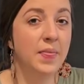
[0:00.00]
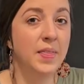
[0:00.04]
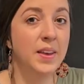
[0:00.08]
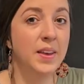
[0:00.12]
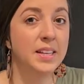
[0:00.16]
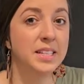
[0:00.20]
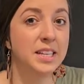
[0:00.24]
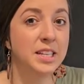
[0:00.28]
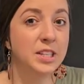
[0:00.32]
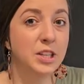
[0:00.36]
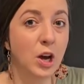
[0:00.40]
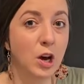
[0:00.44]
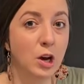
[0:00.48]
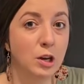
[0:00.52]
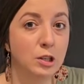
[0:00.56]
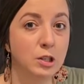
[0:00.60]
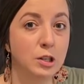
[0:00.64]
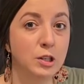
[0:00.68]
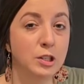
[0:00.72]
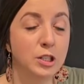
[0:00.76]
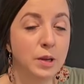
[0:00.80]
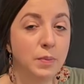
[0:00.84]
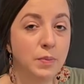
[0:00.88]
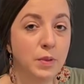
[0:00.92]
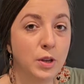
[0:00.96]
This is
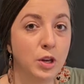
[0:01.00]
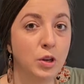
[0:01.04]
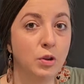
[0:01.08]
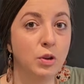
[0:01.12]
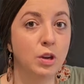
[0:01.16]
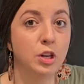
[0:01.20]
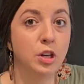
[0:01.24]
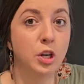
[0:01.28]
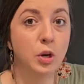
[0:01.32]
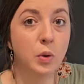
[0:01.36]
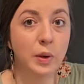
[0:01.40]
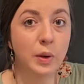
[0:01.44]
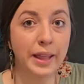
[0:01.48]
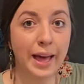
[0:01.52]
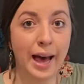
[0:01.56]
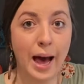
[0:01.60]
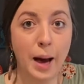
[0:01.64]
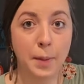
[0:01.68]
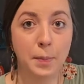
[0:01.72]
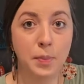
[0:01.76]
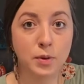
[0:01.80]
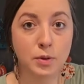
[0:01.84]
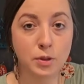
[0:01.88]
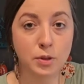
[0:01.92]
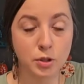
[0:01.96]
also something you could do with
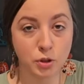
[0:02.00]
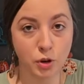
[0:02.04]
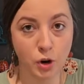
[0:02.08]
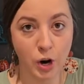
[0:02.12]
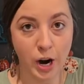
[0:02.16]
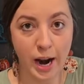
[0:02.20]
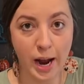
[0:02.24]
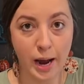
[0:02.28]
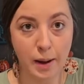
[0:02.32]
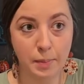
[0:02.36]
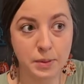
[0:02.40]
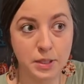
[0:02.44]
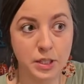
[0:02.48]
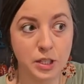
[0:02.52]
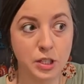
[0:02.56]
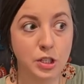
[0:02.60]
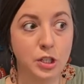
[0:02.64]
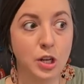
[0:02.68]
apple scraps.